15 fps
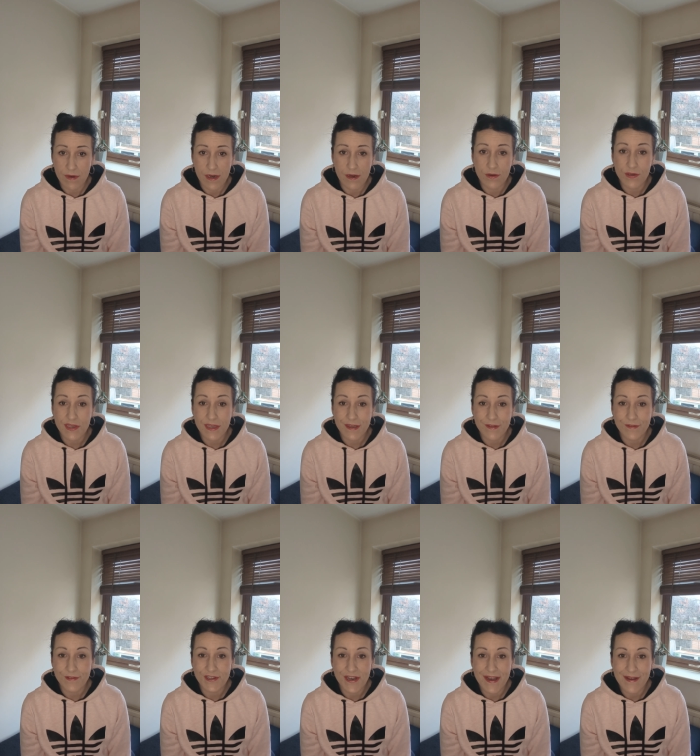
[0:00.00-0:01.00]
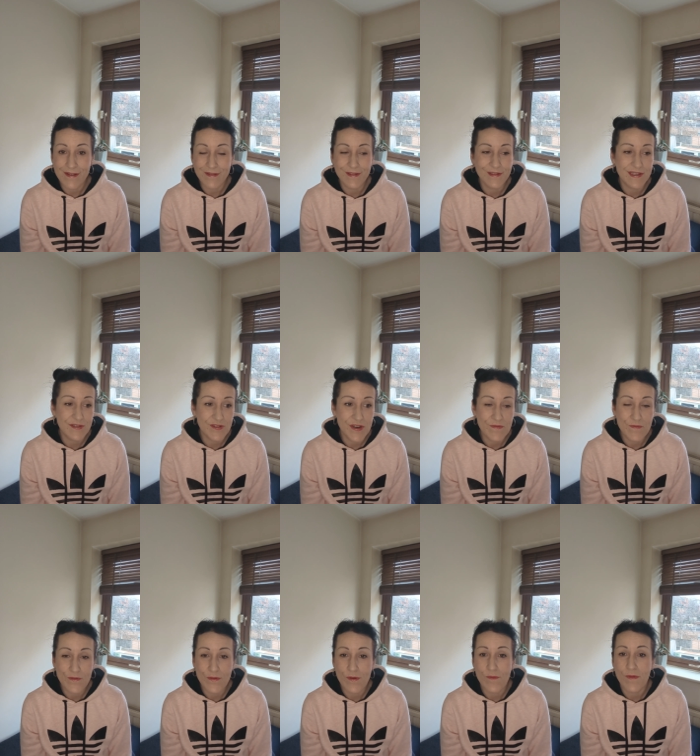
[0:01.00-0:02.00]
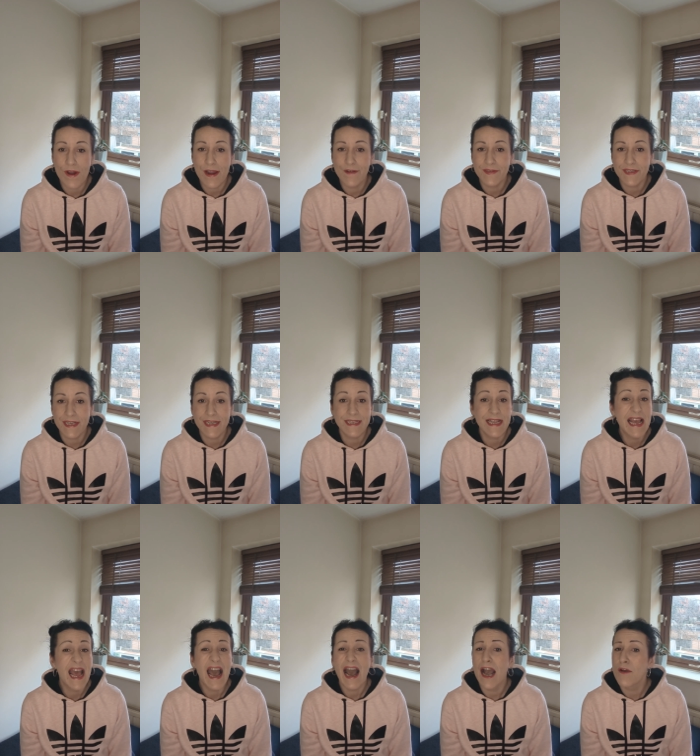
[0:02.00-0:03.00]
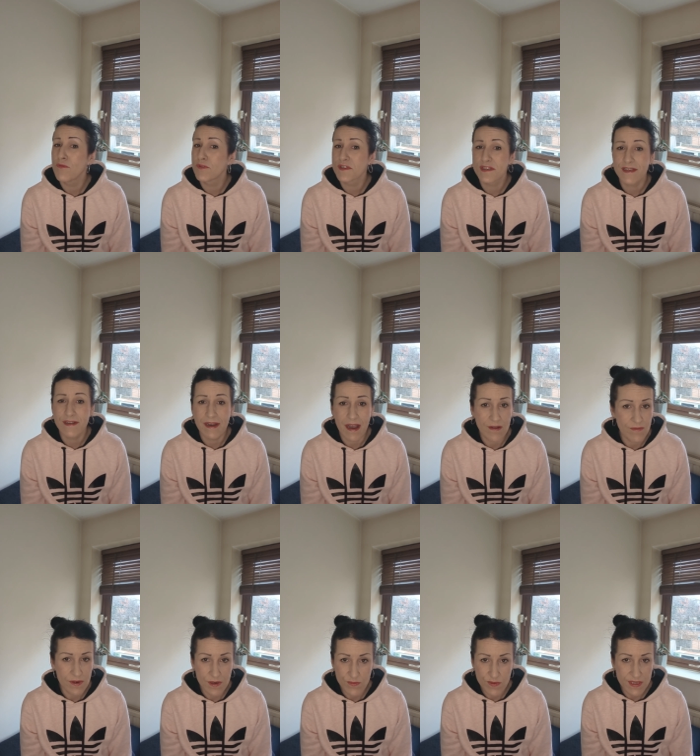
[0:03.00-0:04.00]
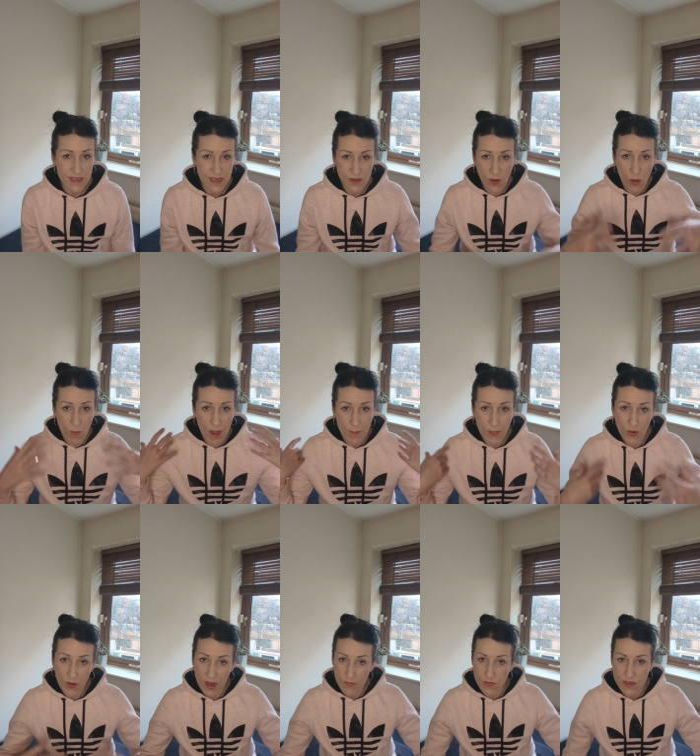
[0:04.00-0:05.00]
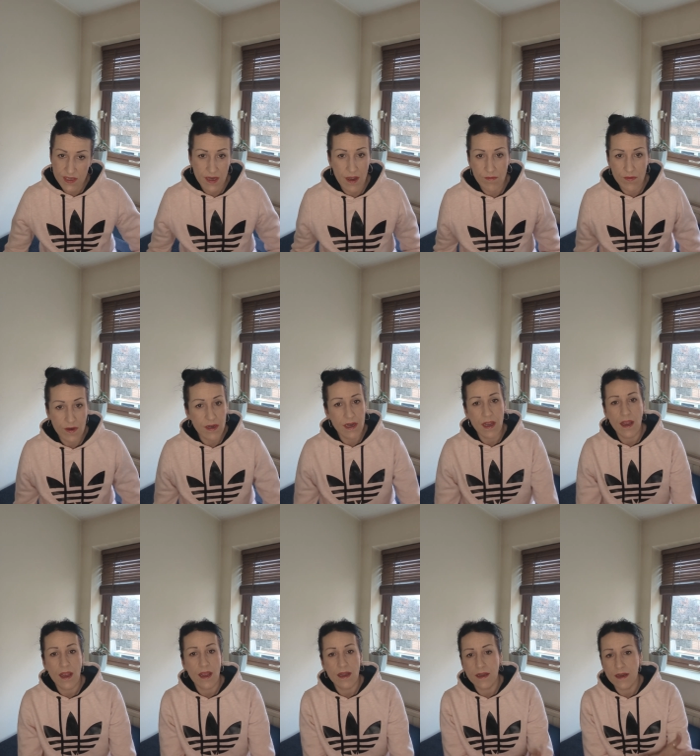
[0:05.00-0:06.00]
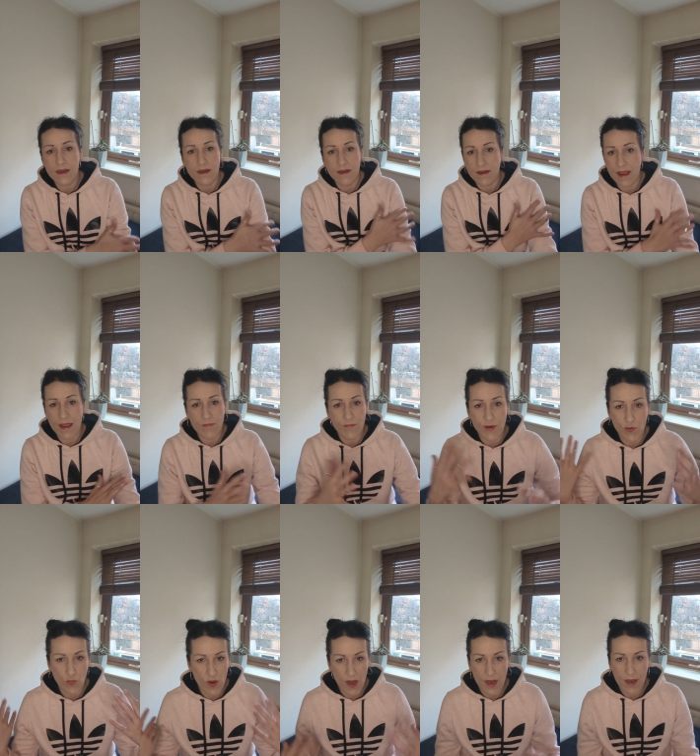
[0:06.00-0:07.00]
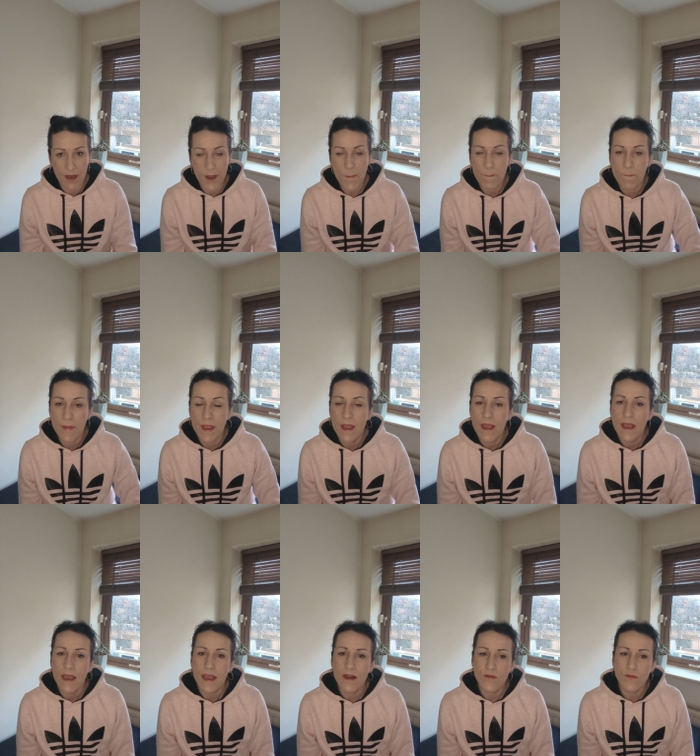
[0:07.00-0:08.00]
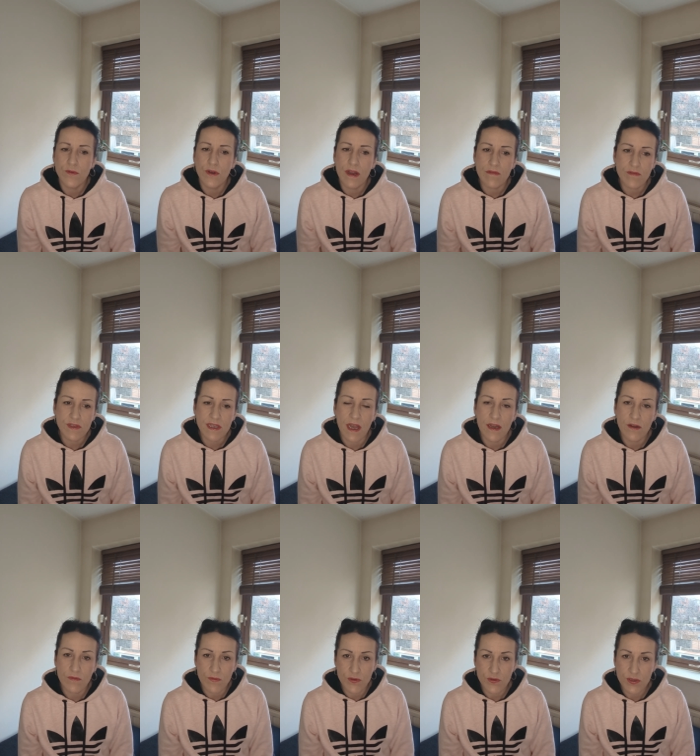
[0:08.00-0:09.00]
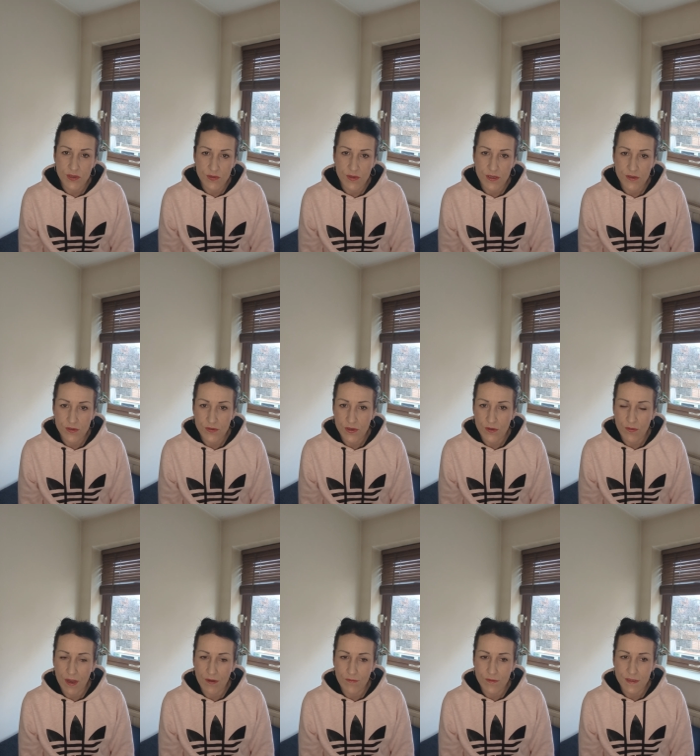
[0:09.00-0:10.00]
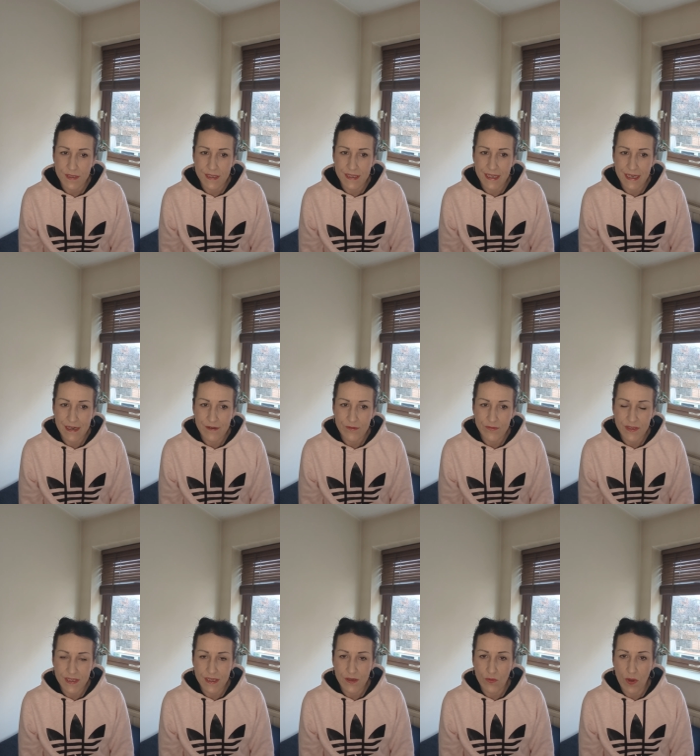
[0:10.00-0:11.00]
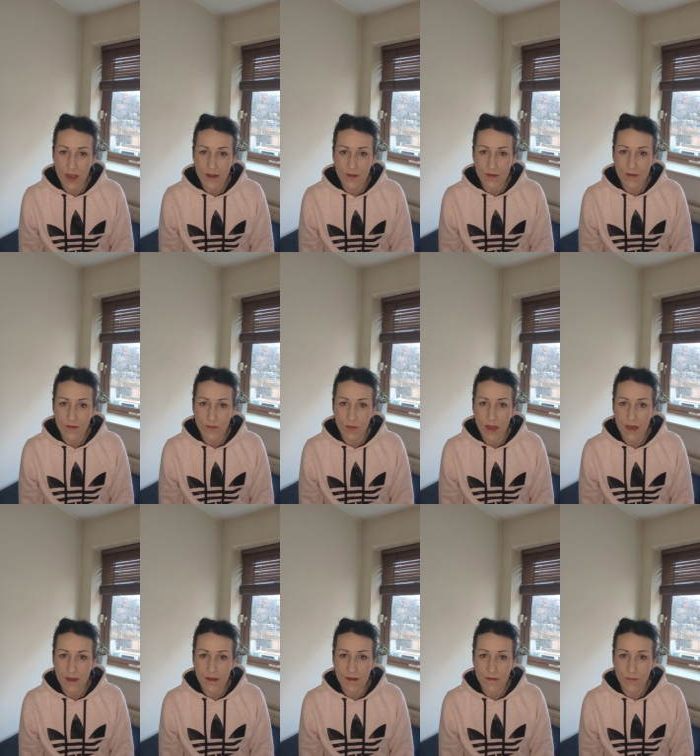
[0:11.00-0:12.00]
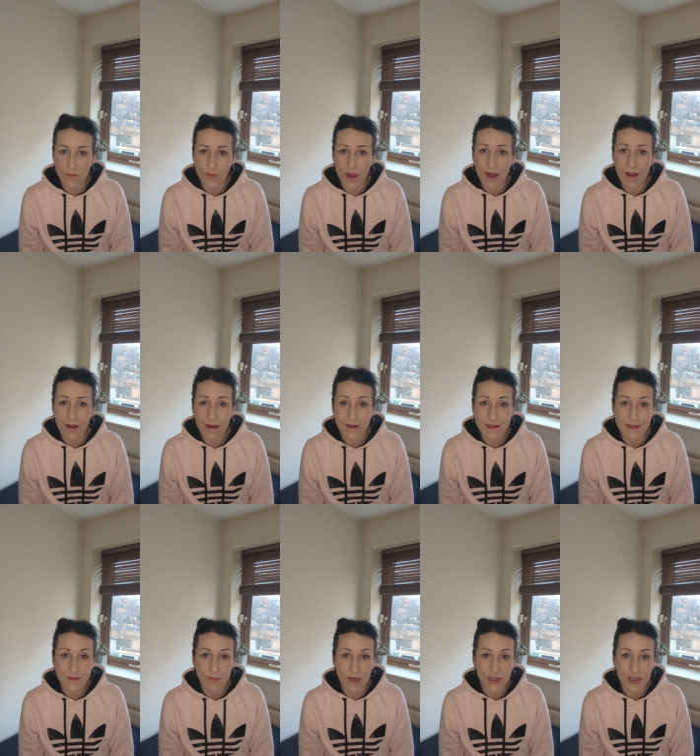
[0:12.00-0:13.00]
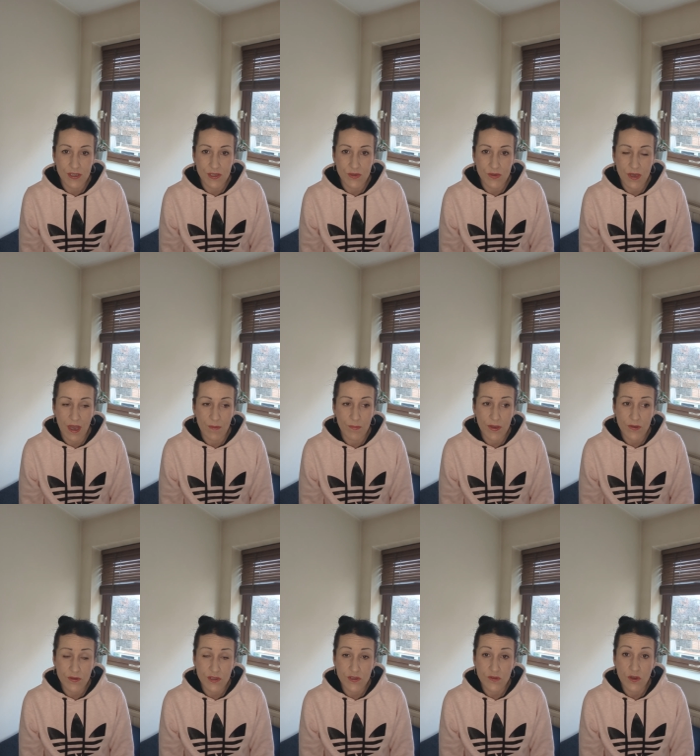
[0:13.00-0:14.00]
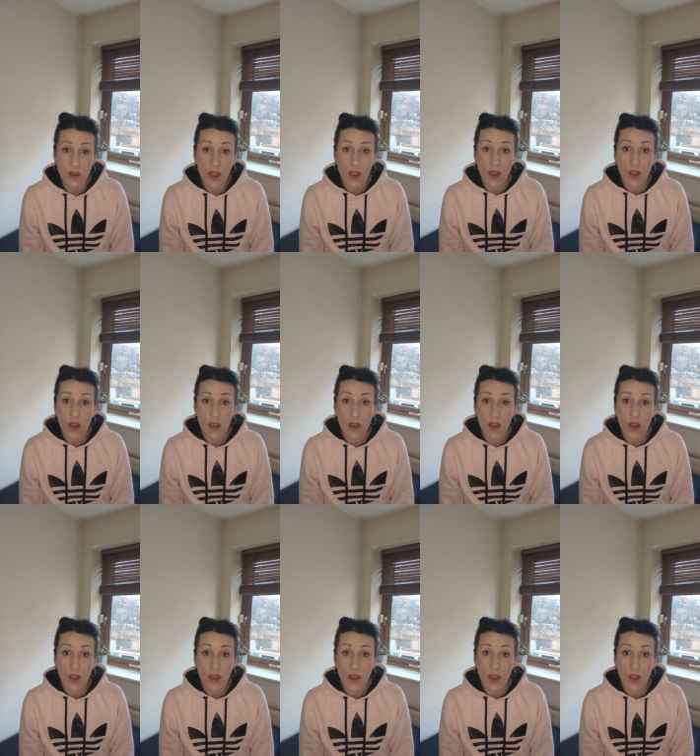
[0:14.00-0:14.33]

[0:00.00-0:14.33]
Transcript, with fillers: when I was little child, three, four, five, six, I was covered with it. All my body was covered. Yeah, I had it everywhere. Yeah, it. I was kind of used to it. You know, I was dealing with it quite quite well, as much as you can, because you